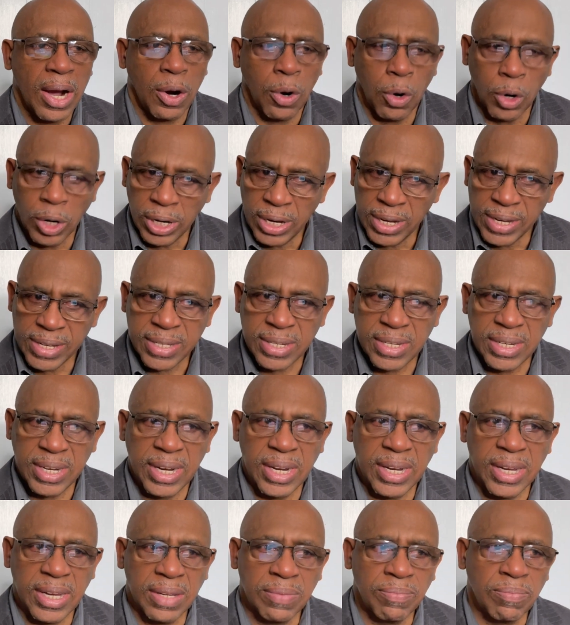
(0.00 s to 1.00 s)
or
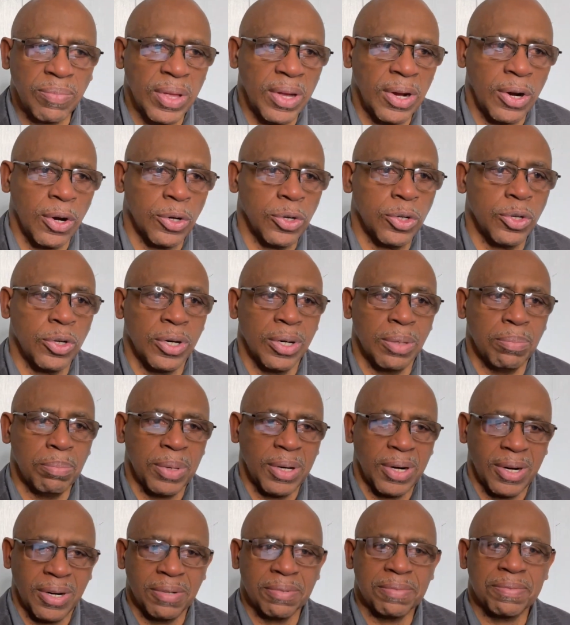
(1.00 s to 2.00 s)
listening or doing
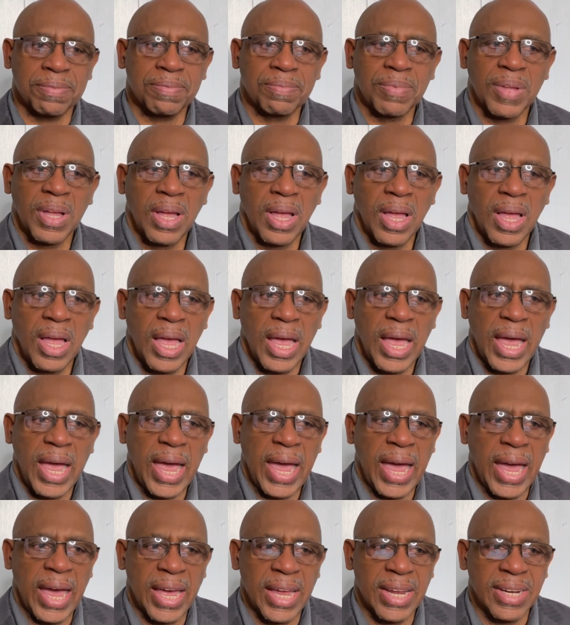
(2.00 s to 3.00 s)
both.
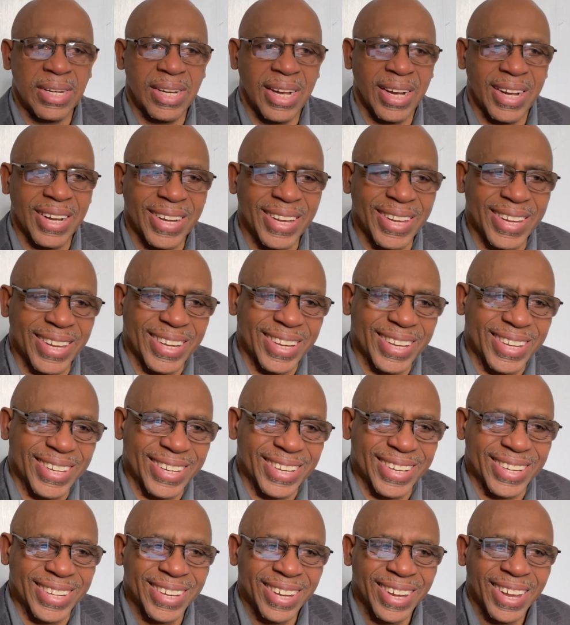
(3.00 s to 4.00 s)
And
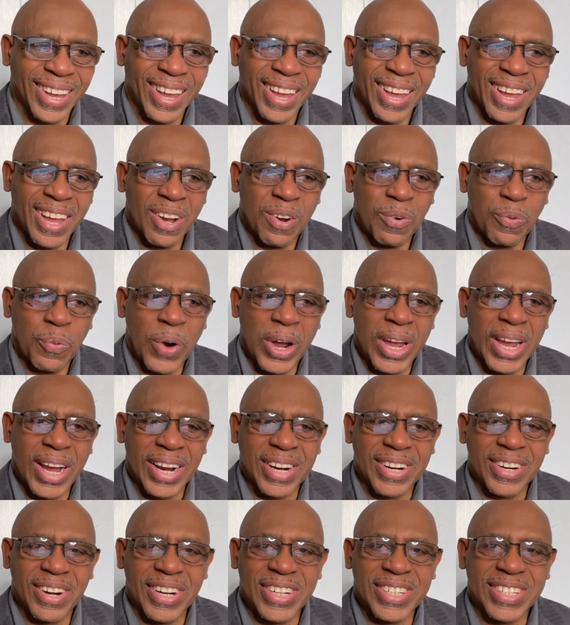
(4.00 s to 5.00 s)
we are
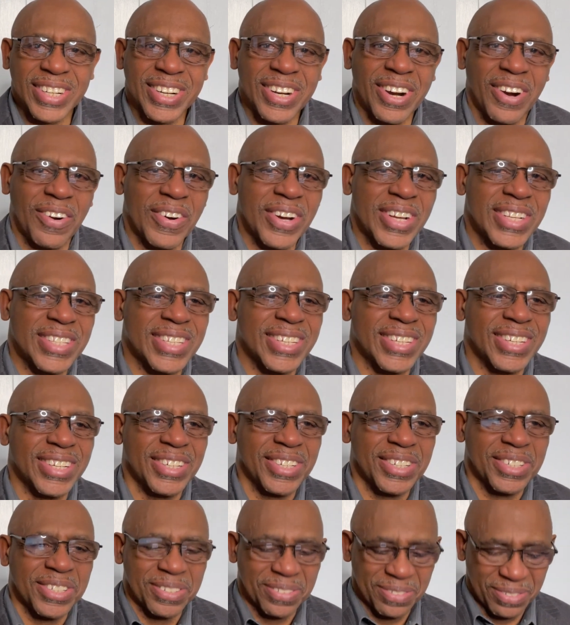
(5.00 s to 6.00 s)
going to go
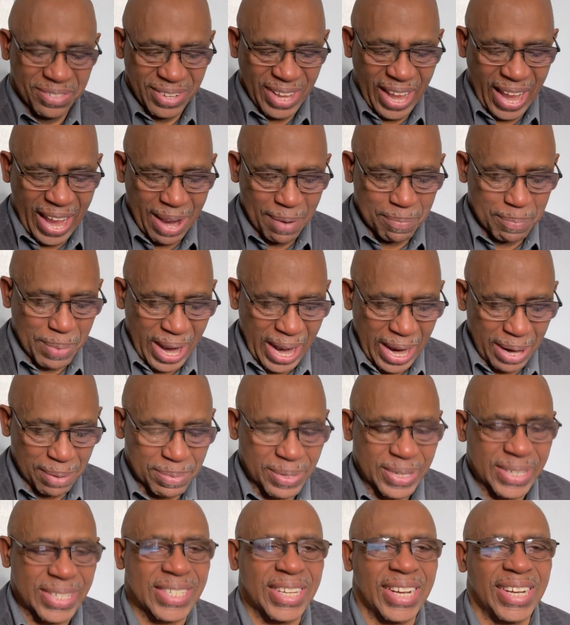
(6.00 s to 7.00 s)
into our
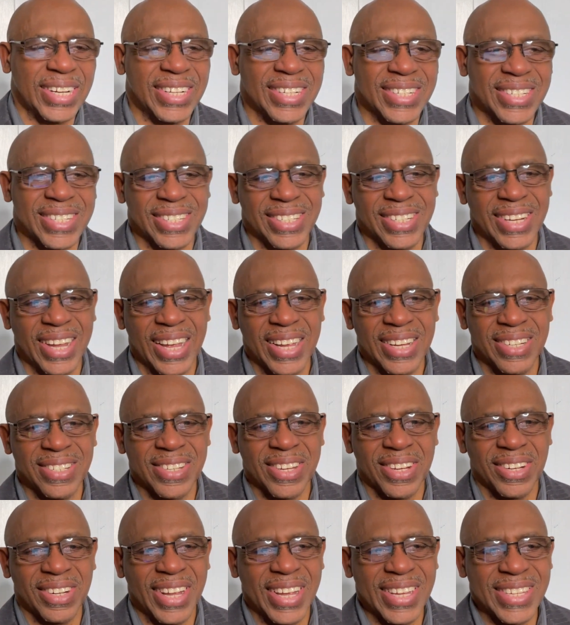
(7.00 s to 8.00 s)
Bible study today.
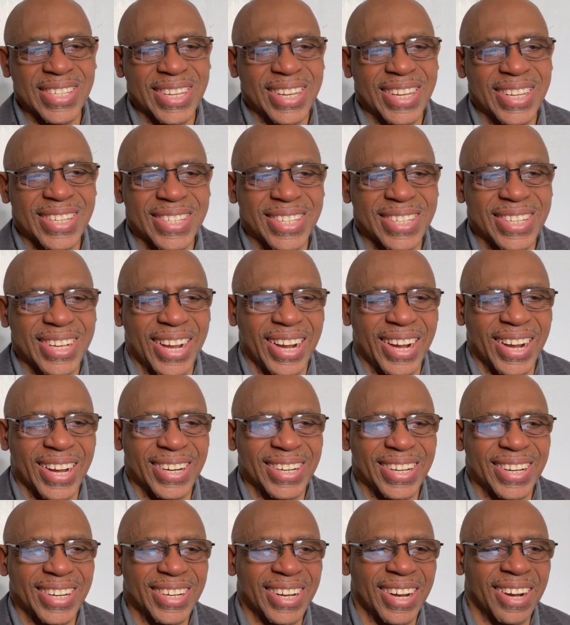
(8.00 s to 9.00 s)
So let's get
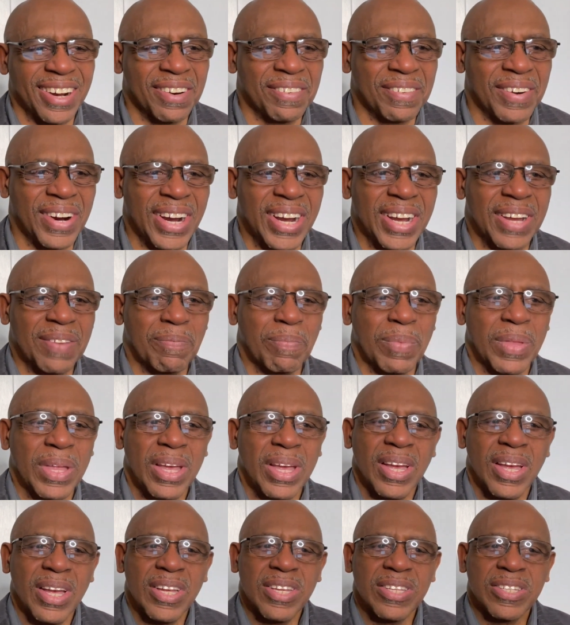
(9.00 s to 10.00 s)
started. All right.
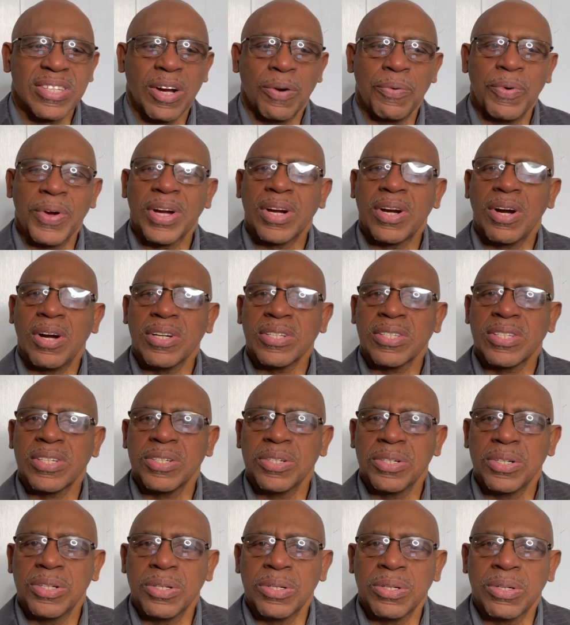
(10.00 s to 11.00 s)
So we're going
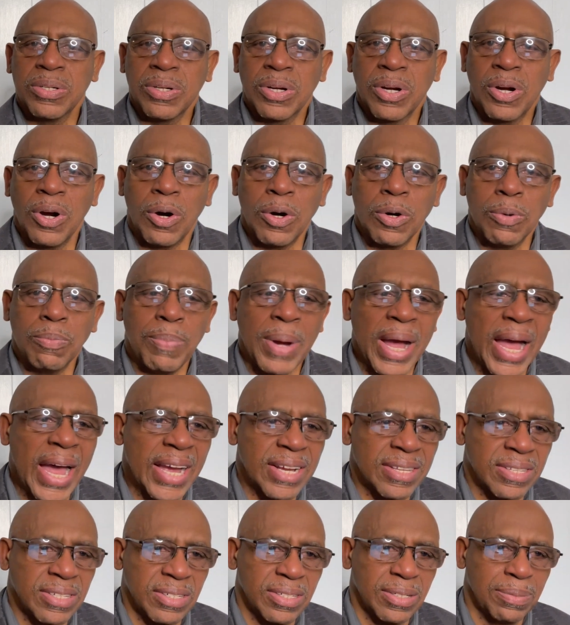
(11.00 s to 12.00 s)
to go
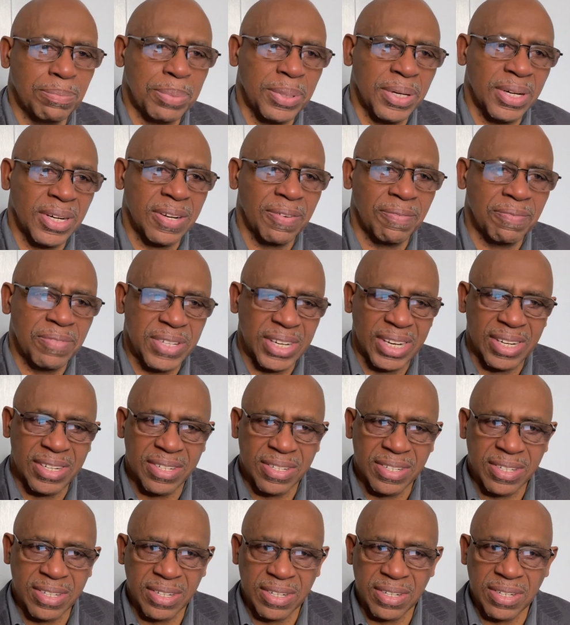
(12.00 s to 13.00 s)
back to the book of
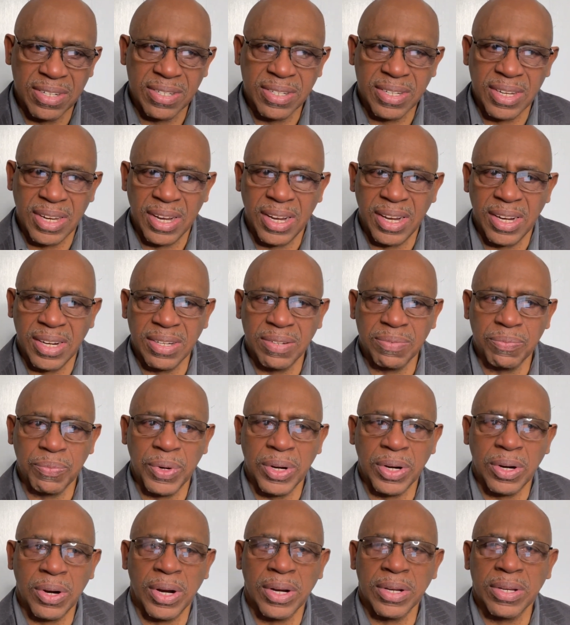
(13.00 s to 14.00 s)
Genesis, and
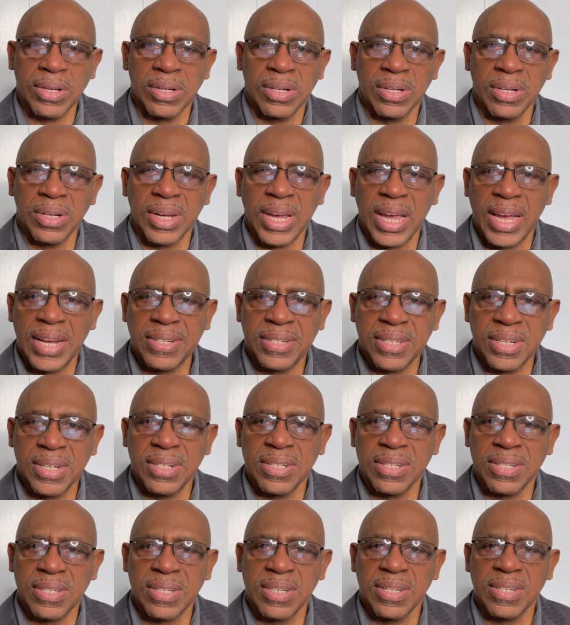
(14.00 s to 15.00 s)
we're going to look at
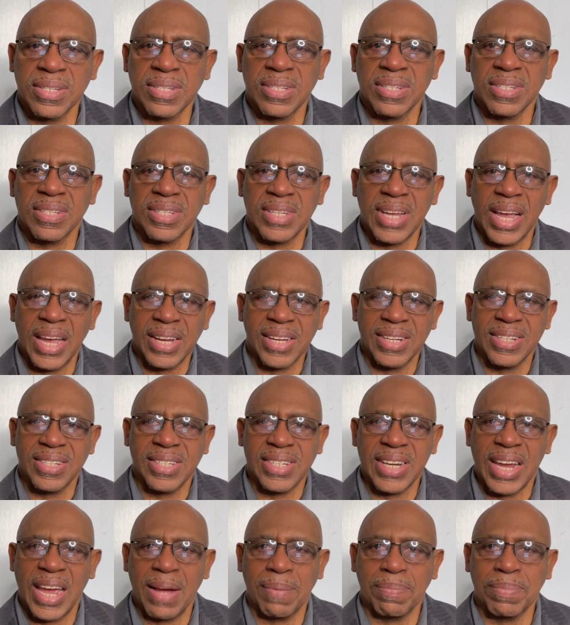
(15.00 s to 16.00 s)
Genesis, the second
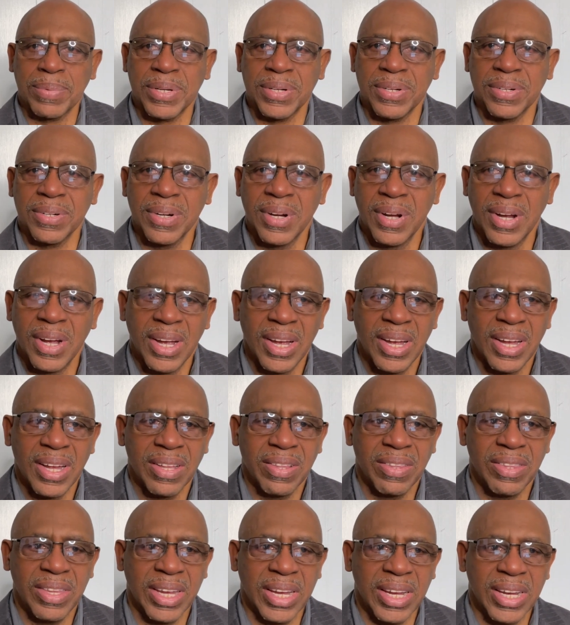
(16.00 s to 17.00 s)
chapter,
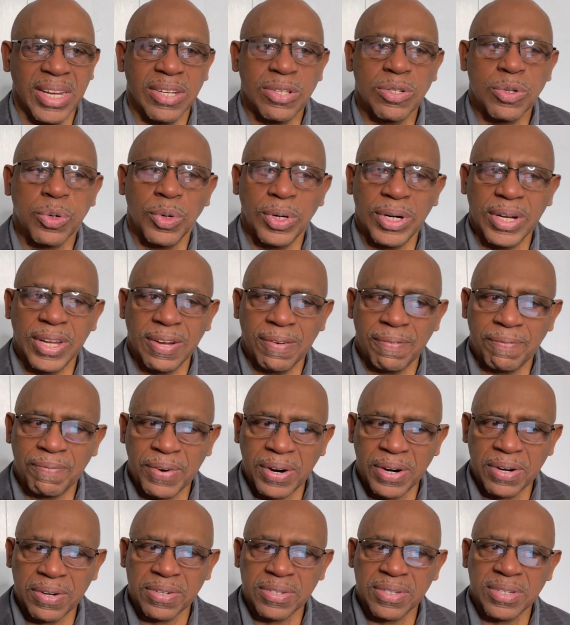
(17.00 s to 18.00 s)
the 20th
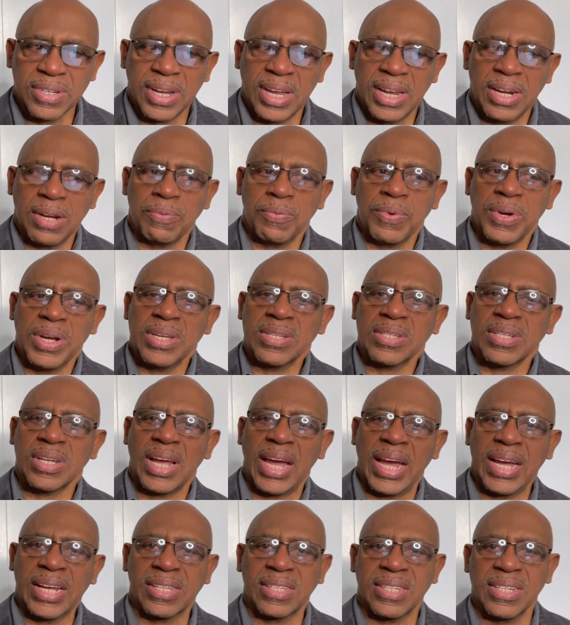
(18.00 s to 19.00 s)
verse. And it reads
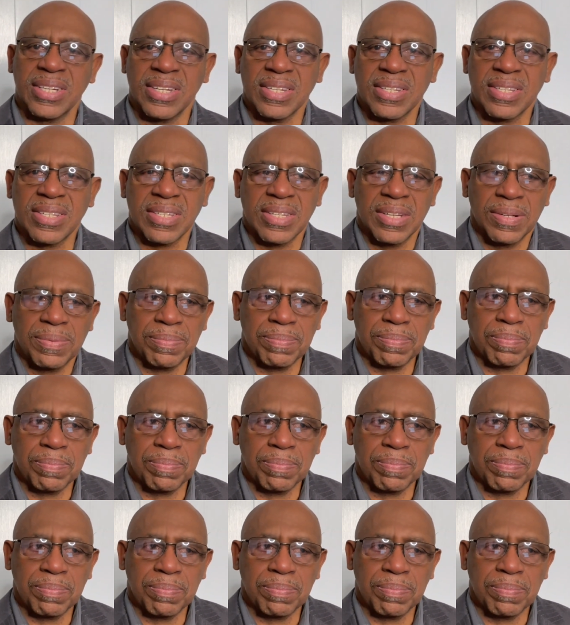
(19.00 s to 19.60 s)
like this.